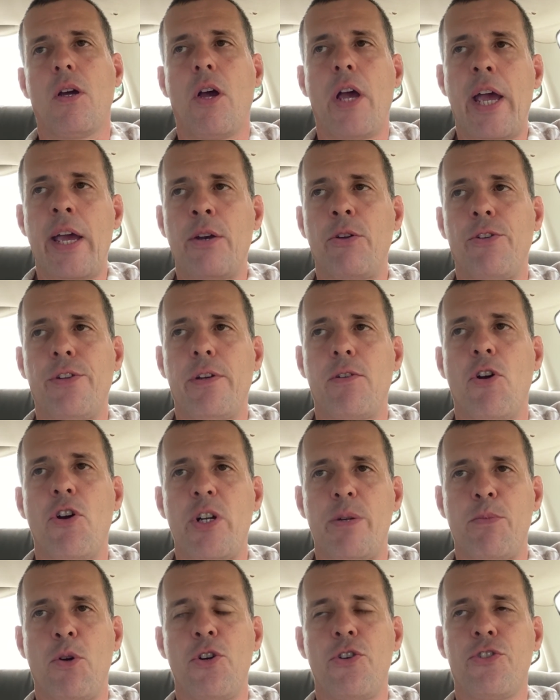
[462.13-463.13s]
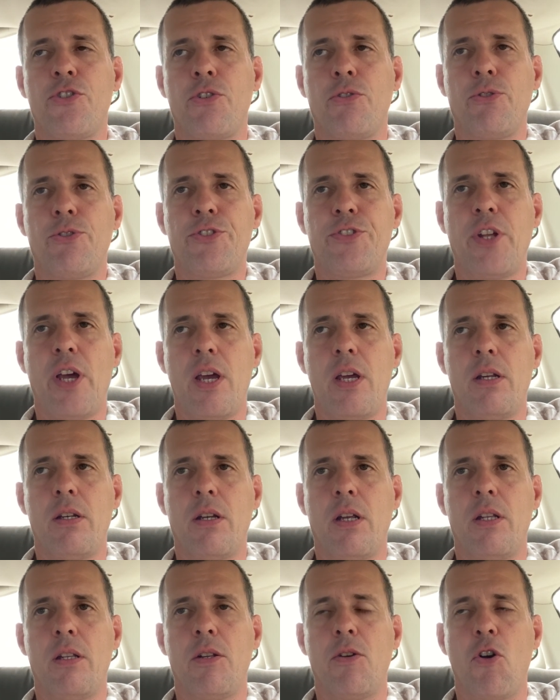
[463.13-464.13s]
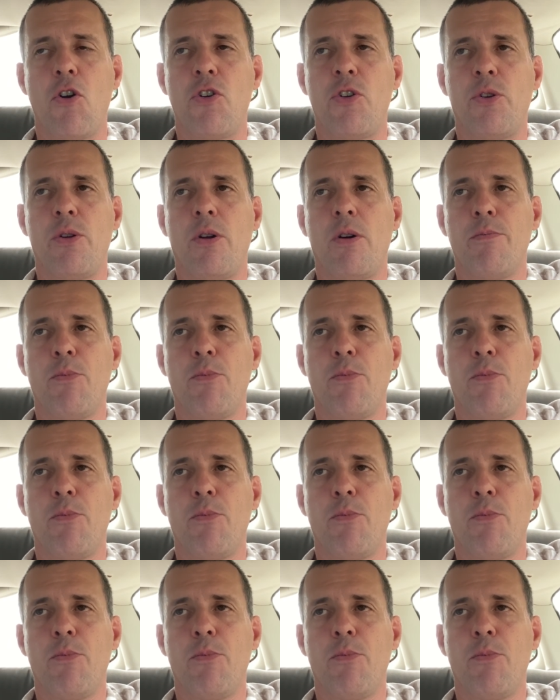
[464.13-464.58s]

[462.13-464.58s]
handle their own emotional state and their own